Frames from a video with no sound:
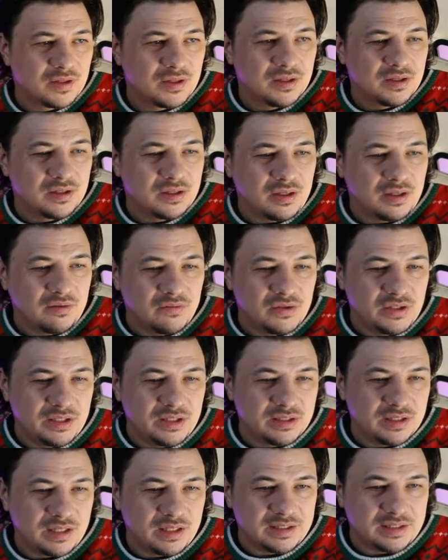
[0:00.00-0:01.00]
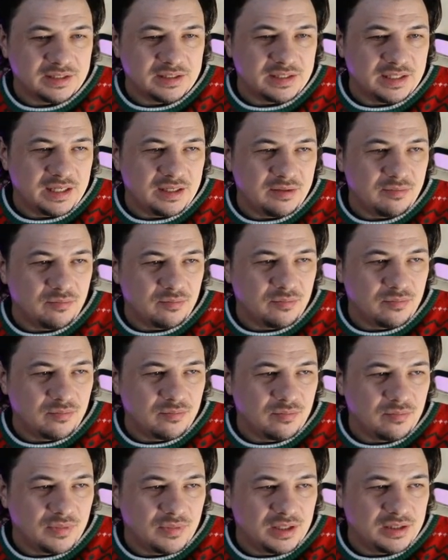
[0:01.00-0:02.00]
Yeah, we need like day
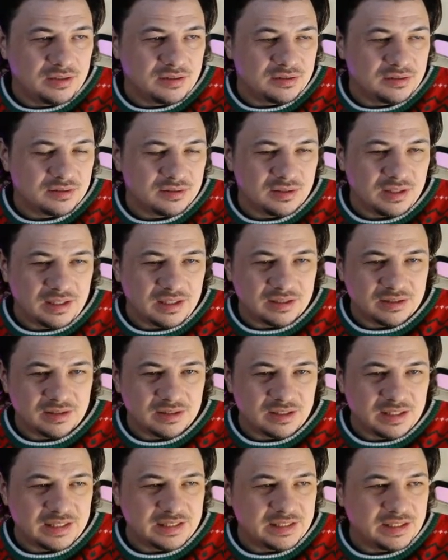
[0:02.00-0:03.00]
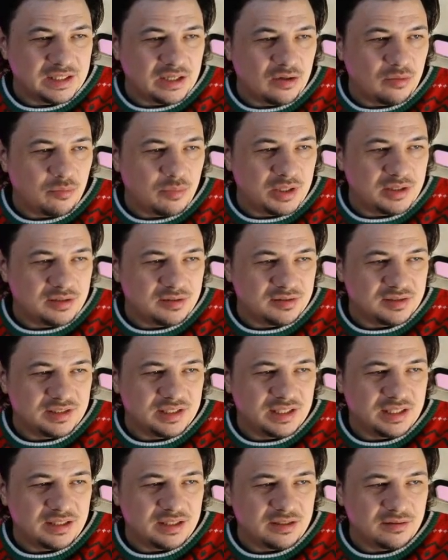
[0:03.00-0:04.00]
minus, like right now minus
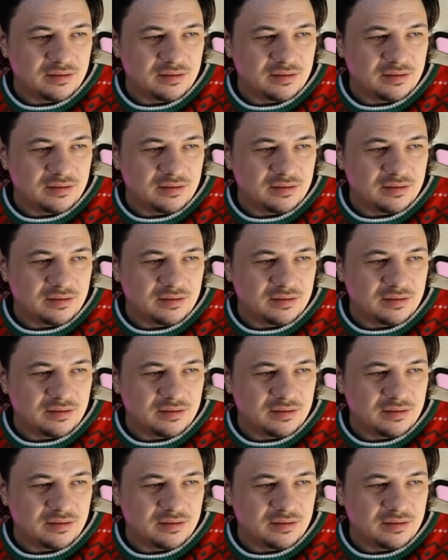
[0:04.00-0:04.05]
day.